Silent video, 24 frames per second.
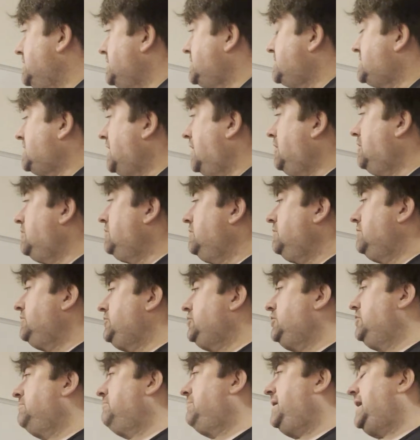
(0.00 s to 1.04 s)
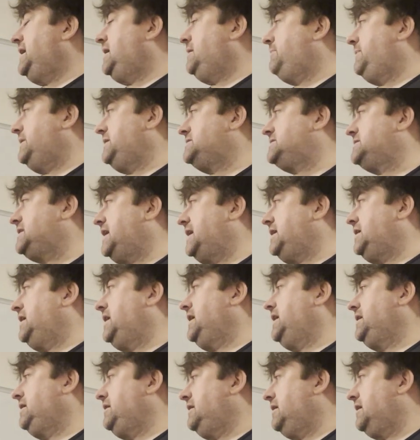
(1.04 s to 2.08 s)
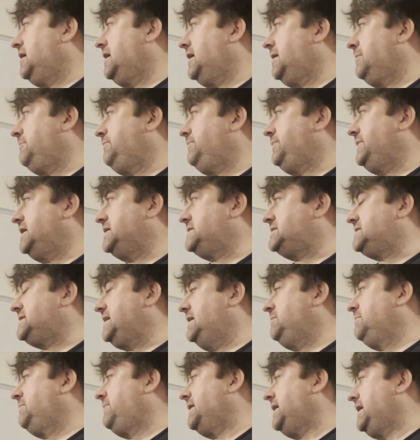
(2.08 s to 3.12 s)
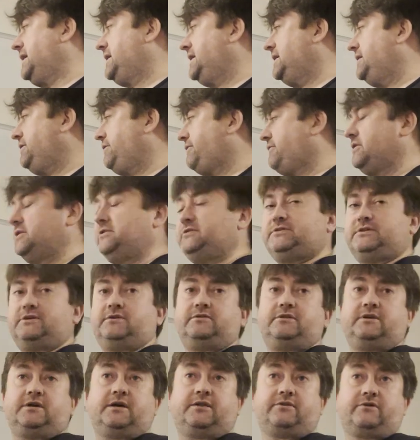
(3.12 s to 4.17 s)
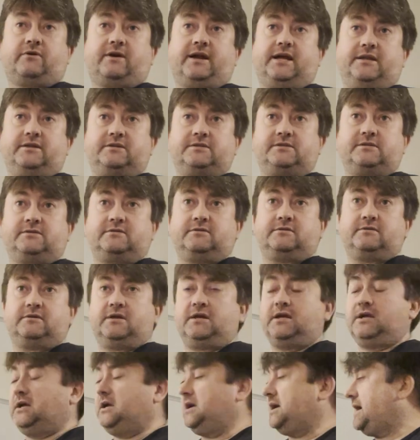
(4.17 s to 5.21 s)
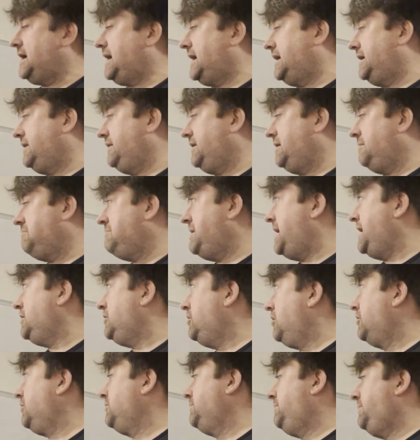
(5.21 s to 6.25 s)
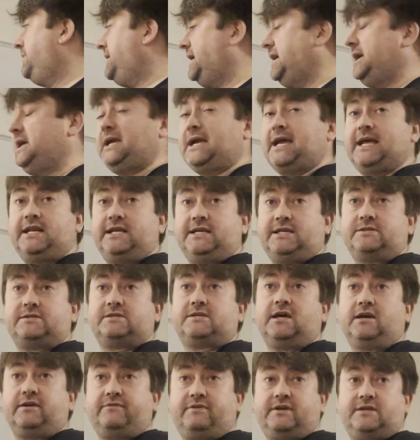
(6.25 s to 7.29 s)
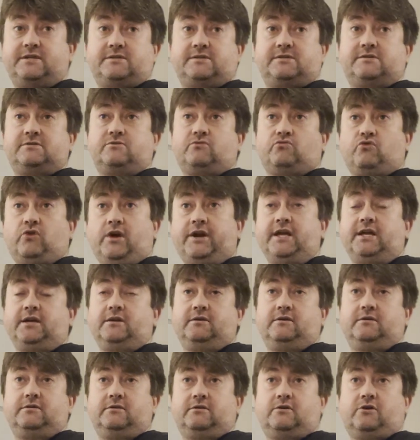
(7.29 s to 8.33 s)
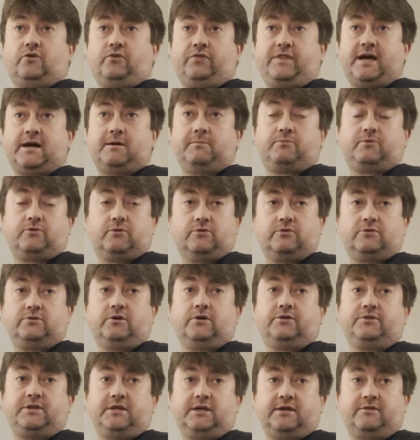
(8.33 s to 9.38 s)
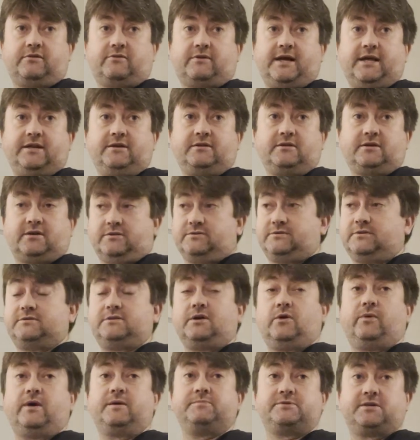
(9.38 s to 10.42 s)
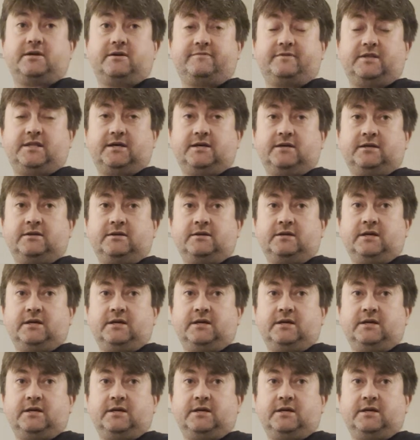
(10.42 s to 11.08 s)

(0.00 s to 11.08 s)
So you may be sending a SYN packet through to the other end, and there may not be any service running on that port on the other end, because there's no web server there.